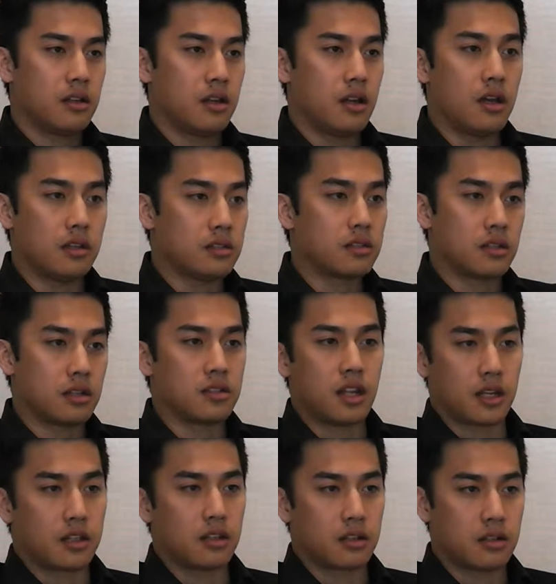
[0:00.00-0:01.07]
And
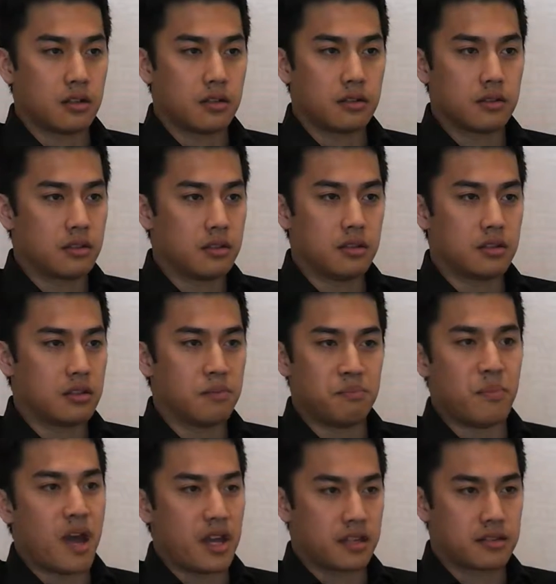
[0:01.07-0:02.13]
statistical is the
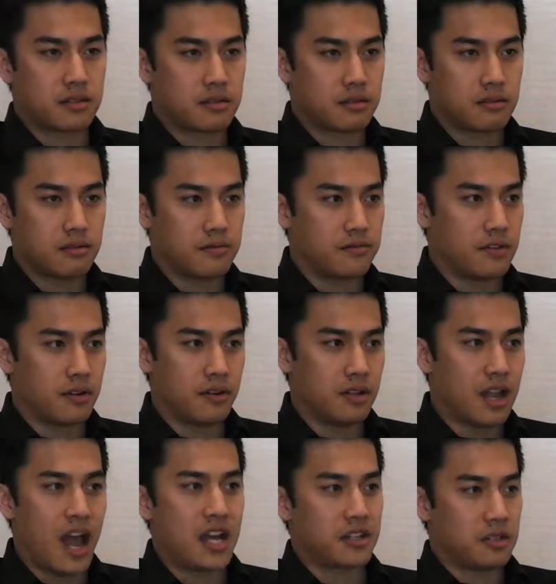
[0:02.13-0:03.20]
best for
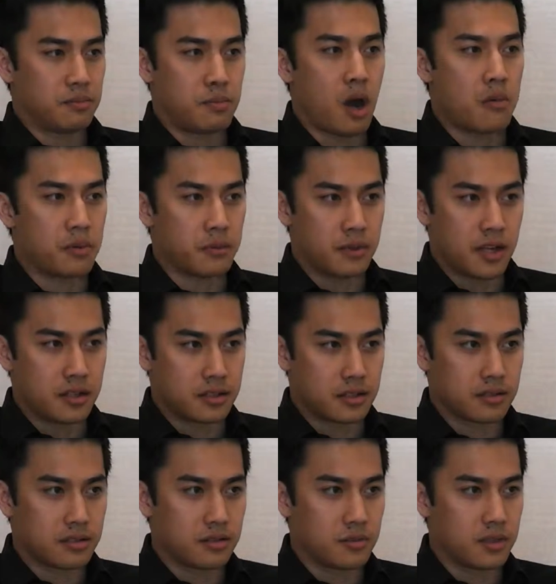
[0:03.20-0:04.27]
larger
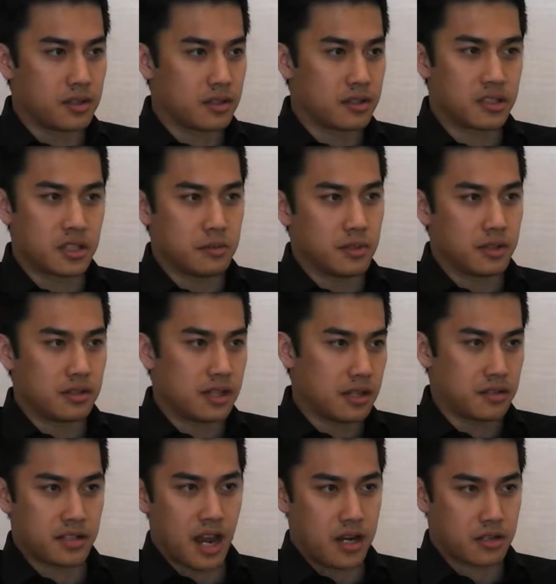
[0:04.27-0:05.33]
populations with a similar
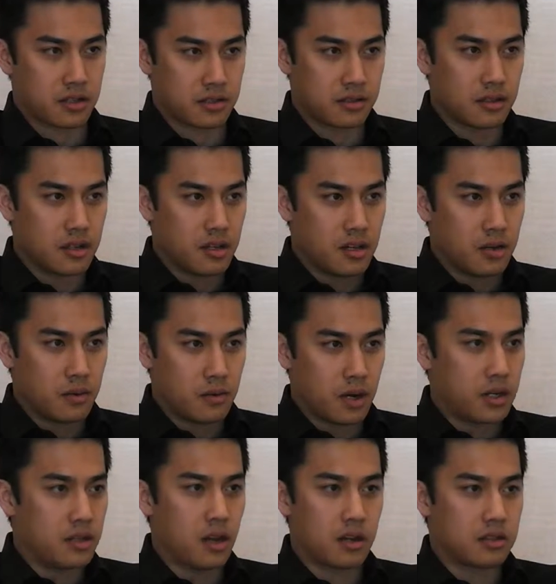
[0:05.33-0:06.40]
transaction,
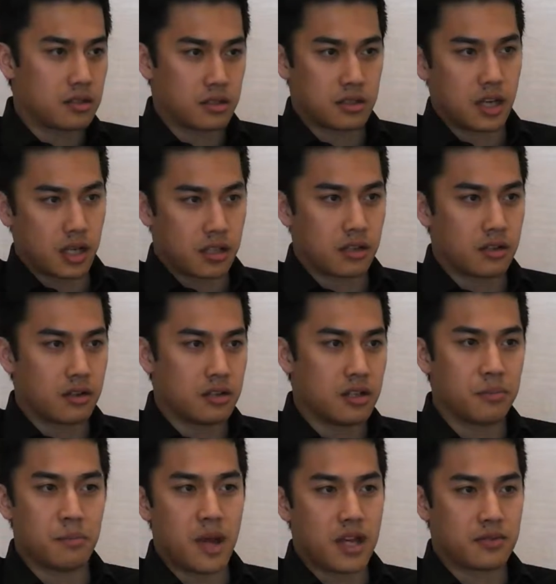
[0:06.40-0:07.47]
while non-statistical is the
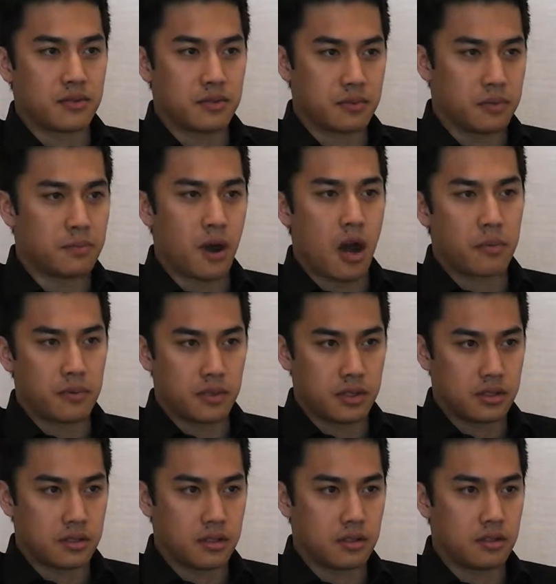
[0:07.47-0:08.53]
best if the
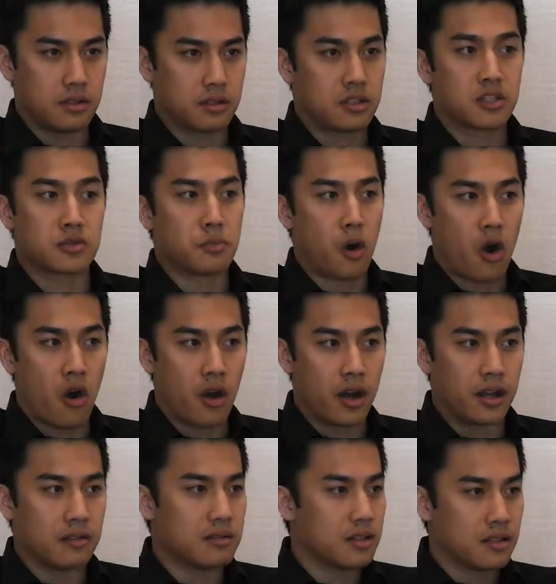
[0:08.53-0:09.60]
population is small
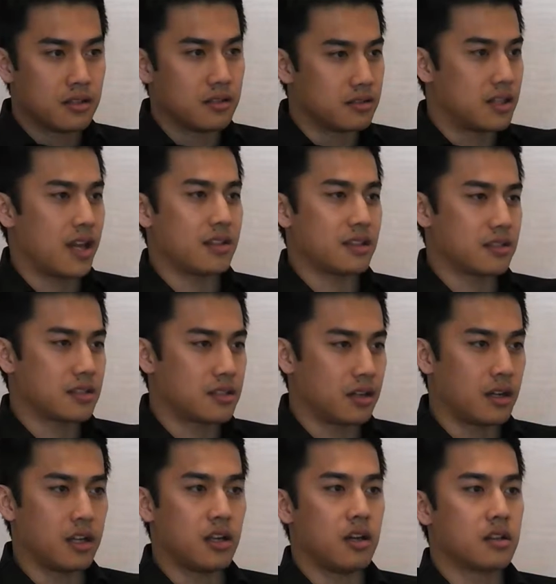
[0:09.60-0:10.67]
and the transactions
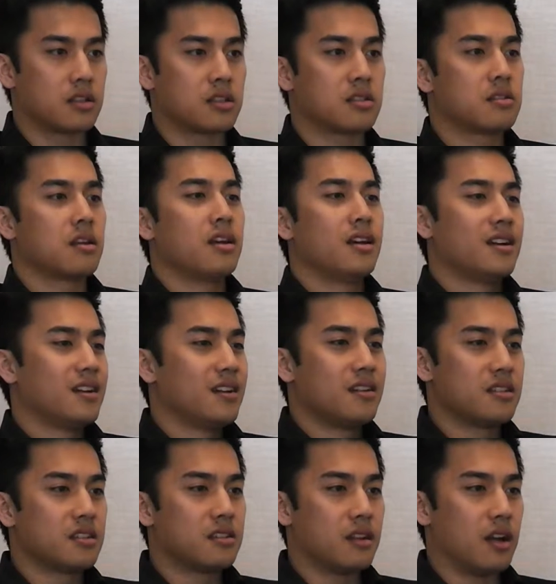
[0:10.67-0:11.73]
are
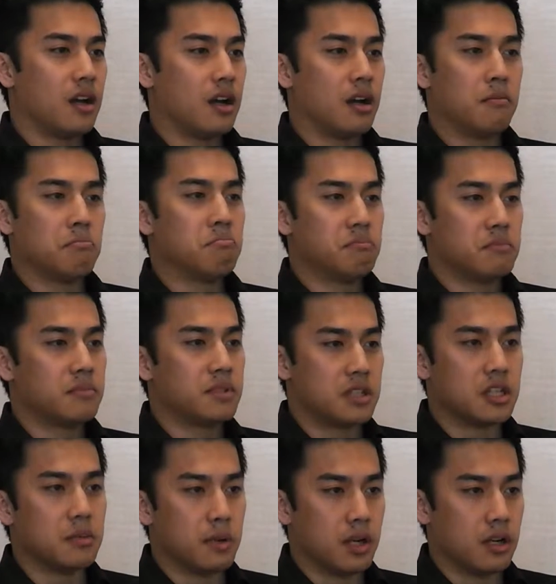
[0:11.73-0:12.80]
not
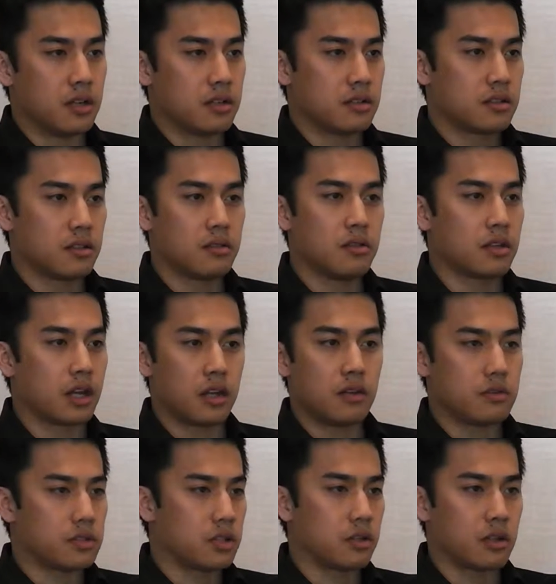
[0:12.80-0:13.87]
similar. So you can
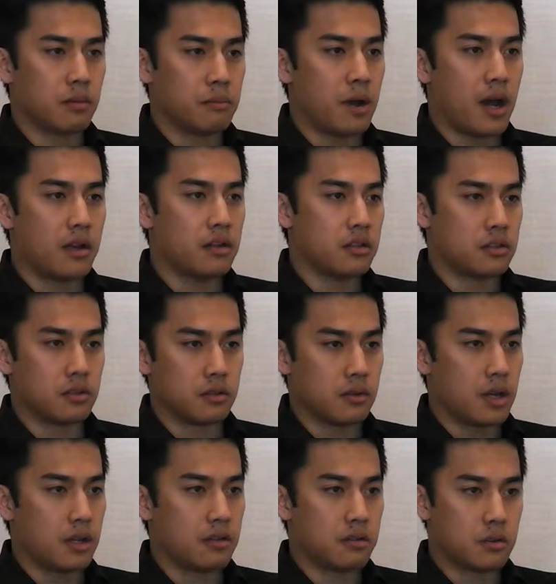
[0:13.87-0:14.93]
also combine the two
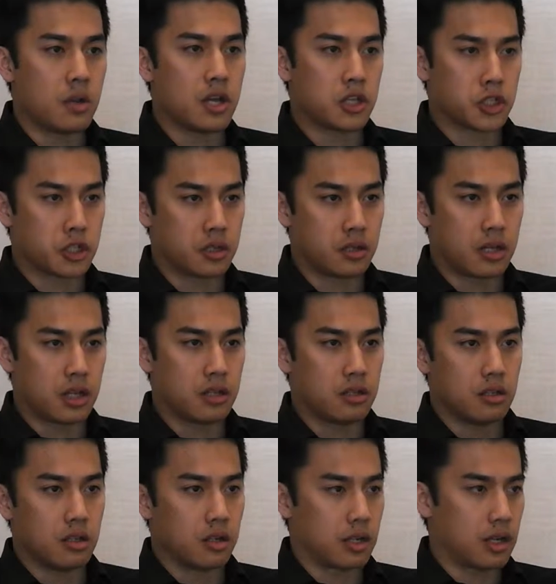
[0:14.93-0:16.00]
and to ensure that you
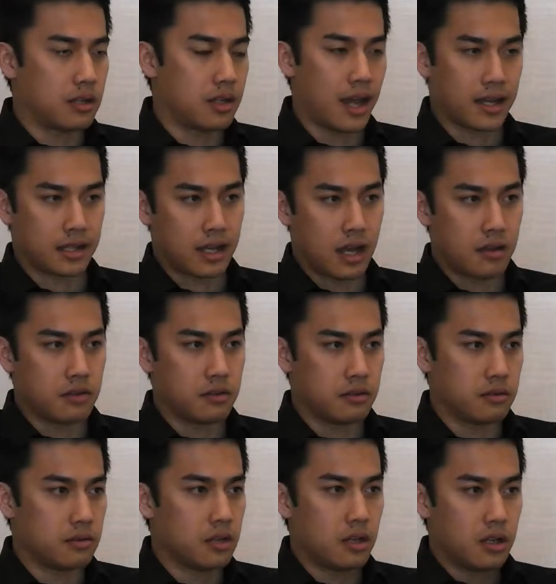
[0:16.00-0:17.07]
look at the account
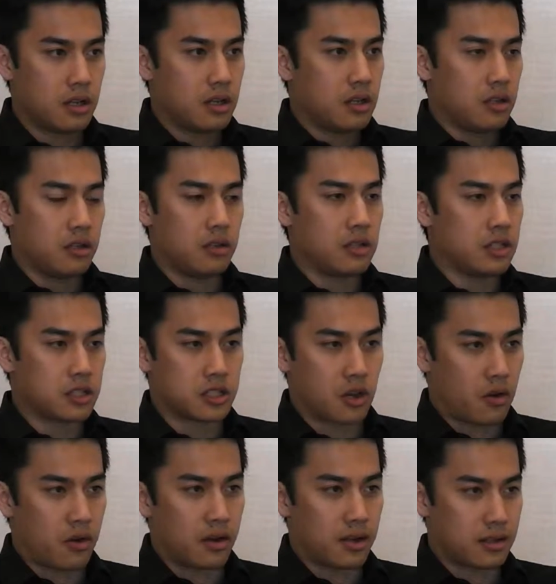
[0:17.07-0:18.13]
you
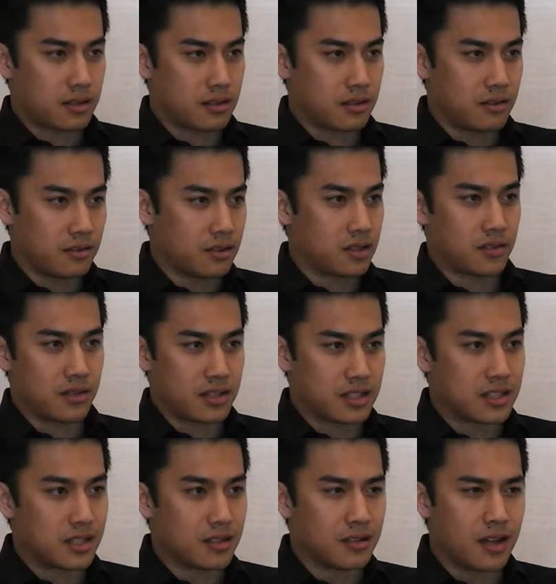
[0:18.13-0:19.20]
historically
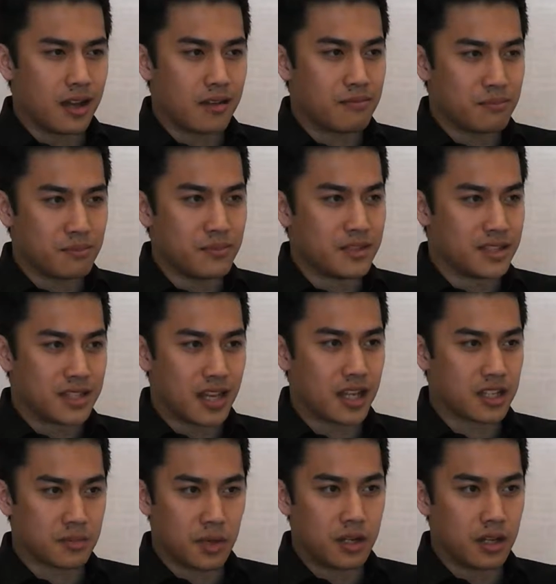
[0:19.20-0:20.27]
seen
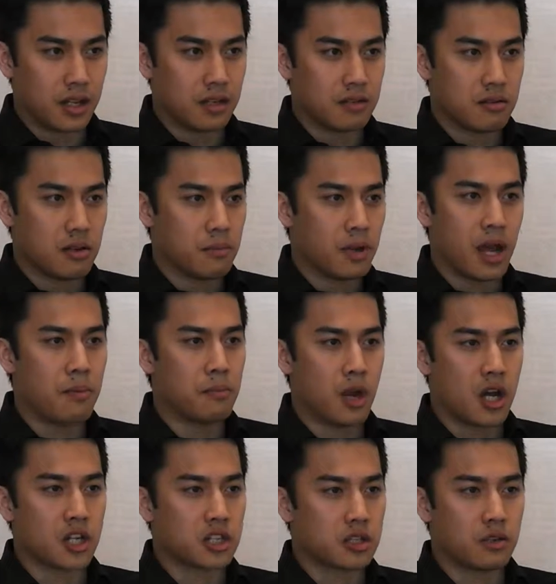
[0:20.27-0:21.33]
mistakes money in, but I'm
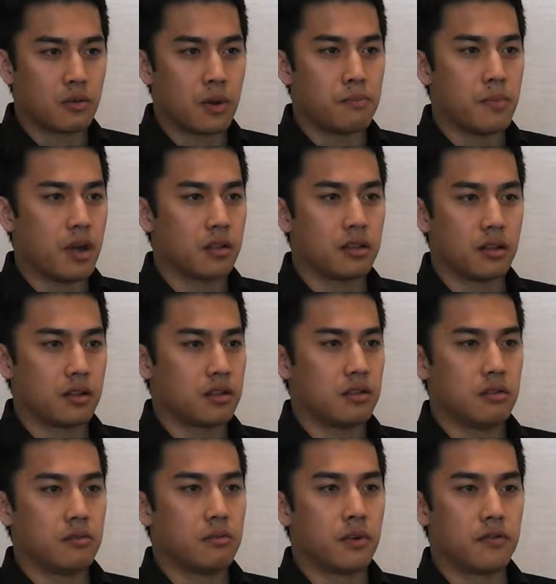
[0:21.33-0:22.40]
not sure what method
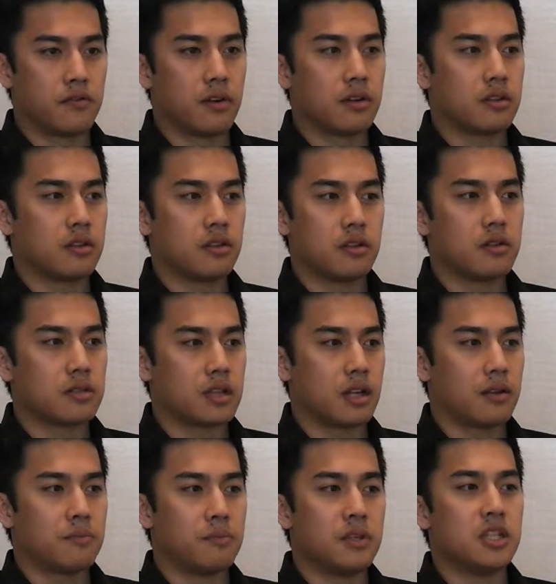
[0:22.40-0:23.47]
you refer to use
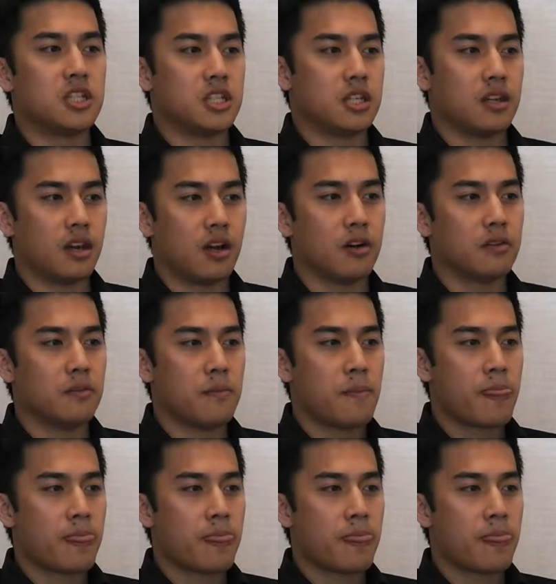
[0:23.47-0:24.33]
at BGO.